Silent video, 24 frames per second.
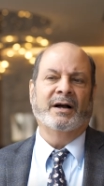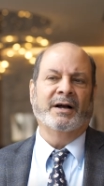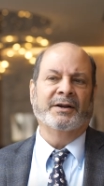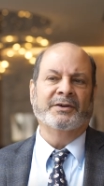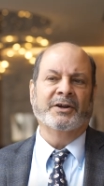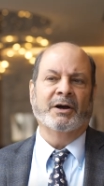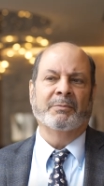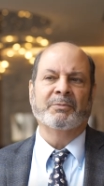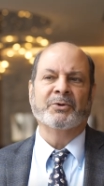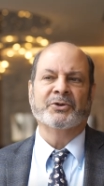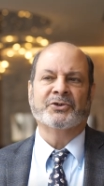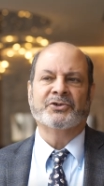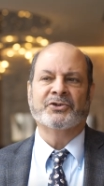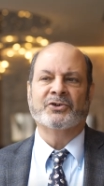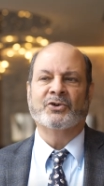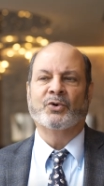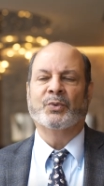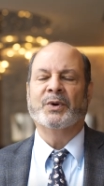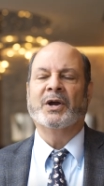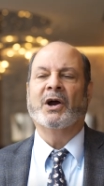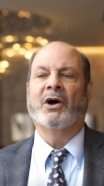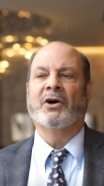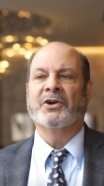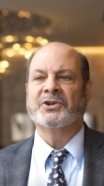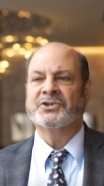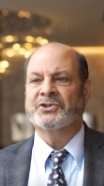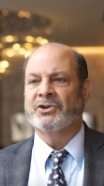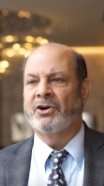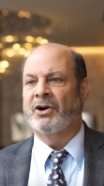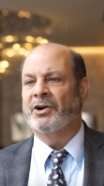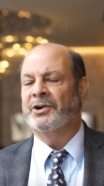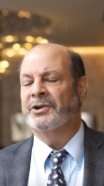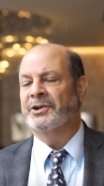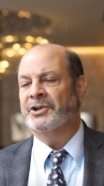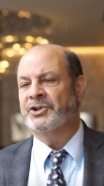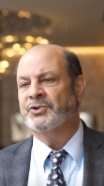Number two, we are
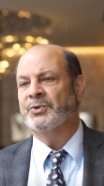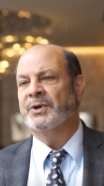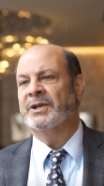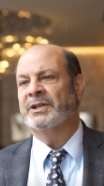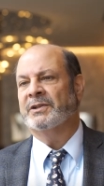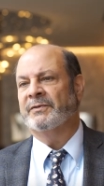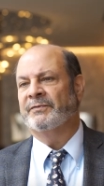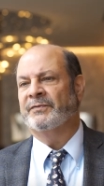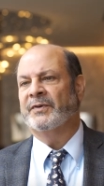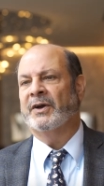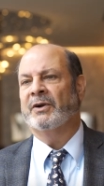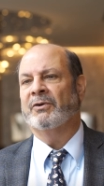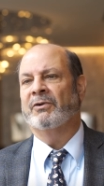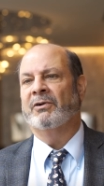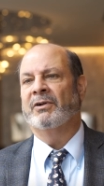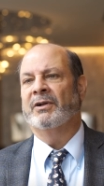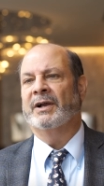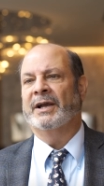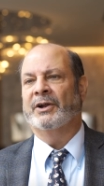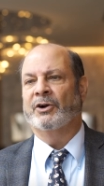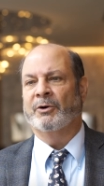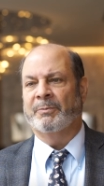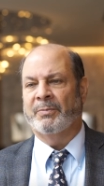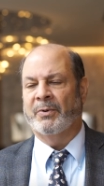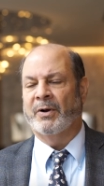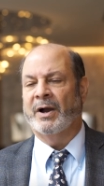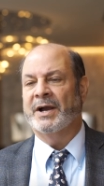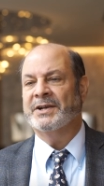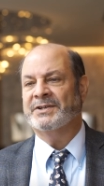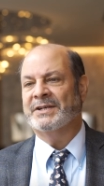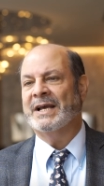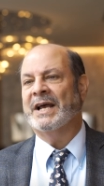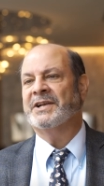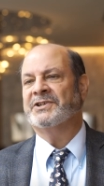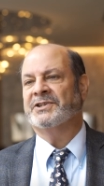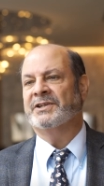starting to treat the federal
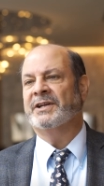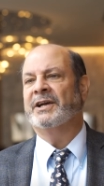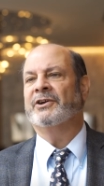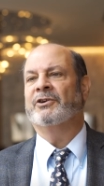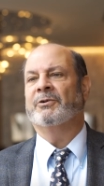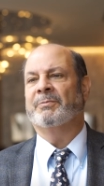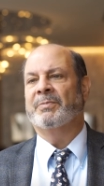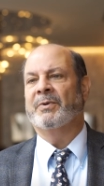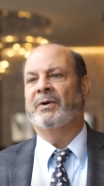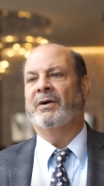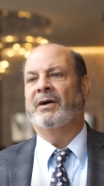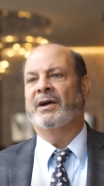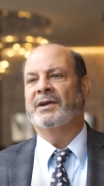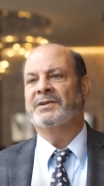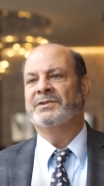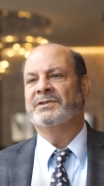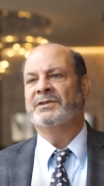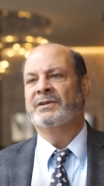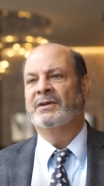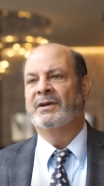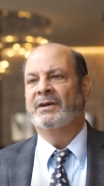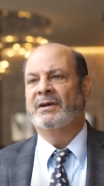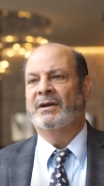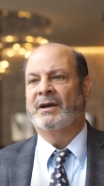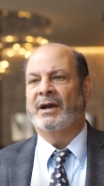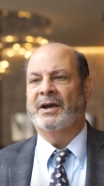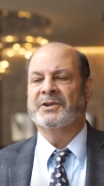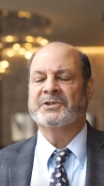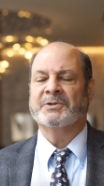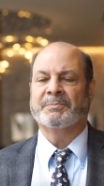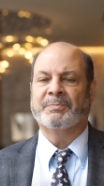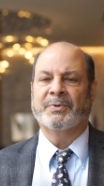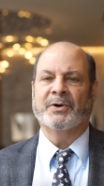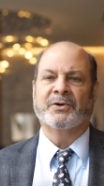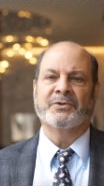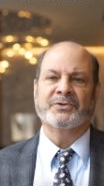enterprise as an enterprise,
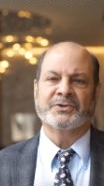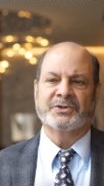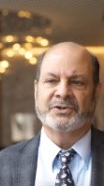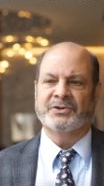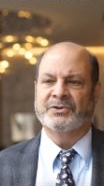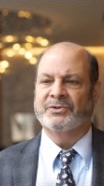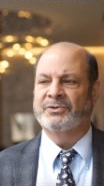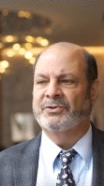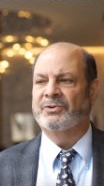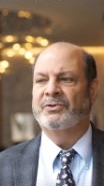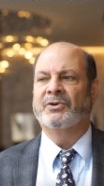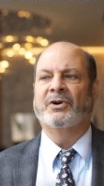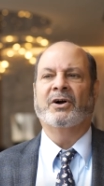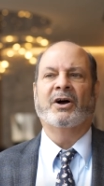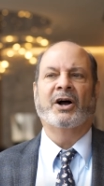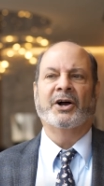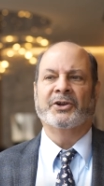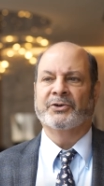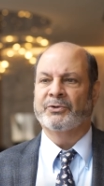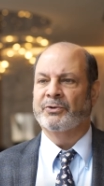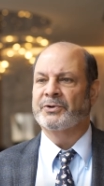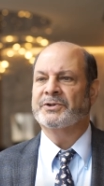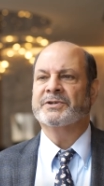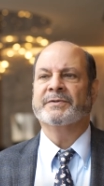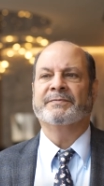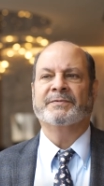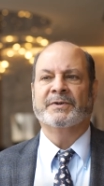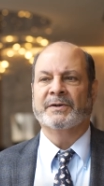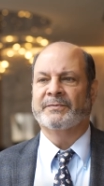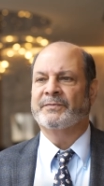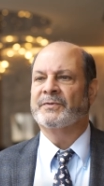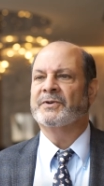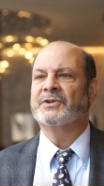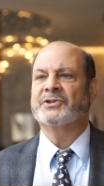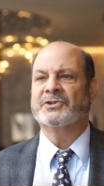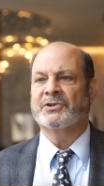as opposed to hundreds of
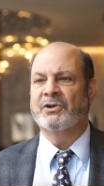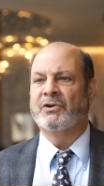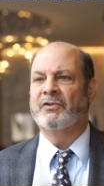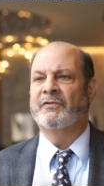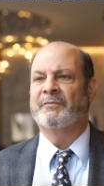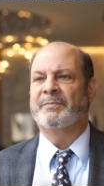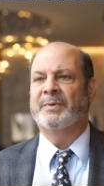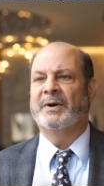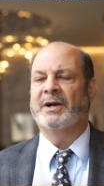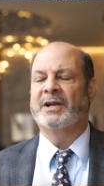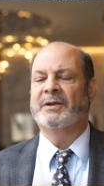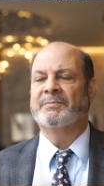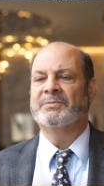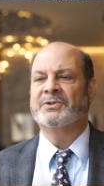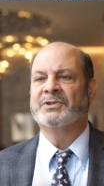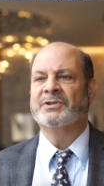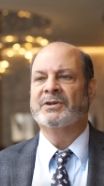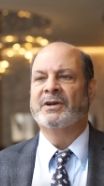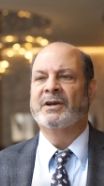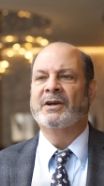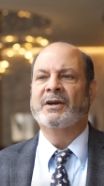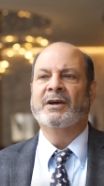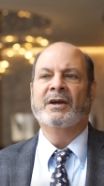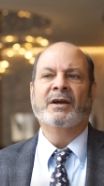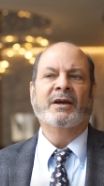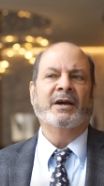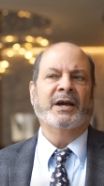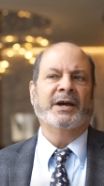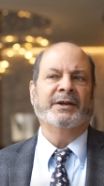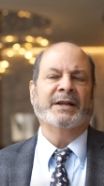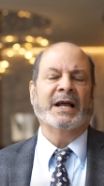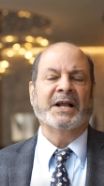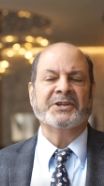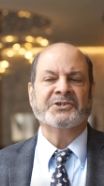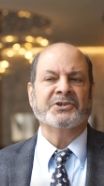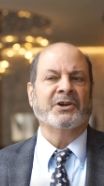different stovepipes.
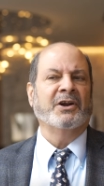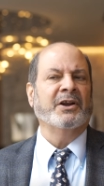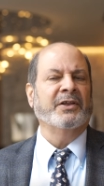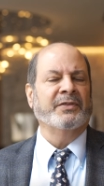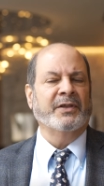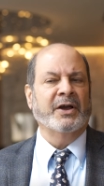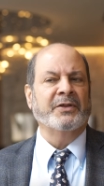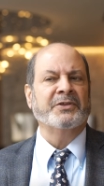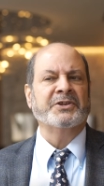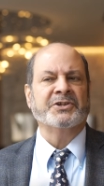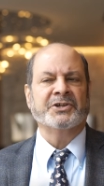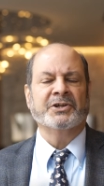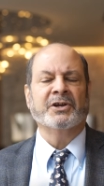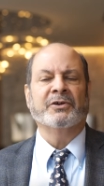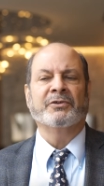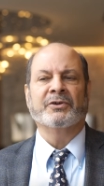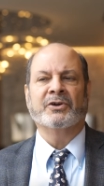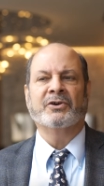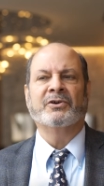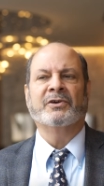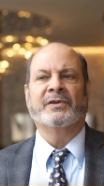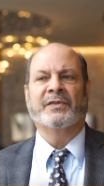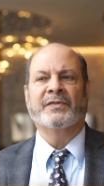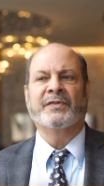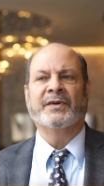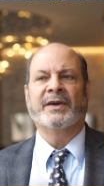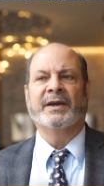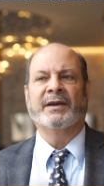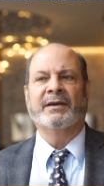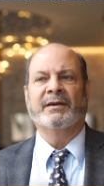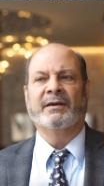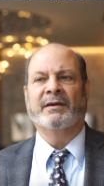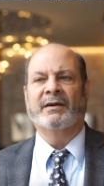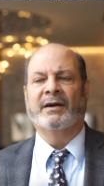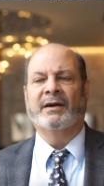And that's another good thing.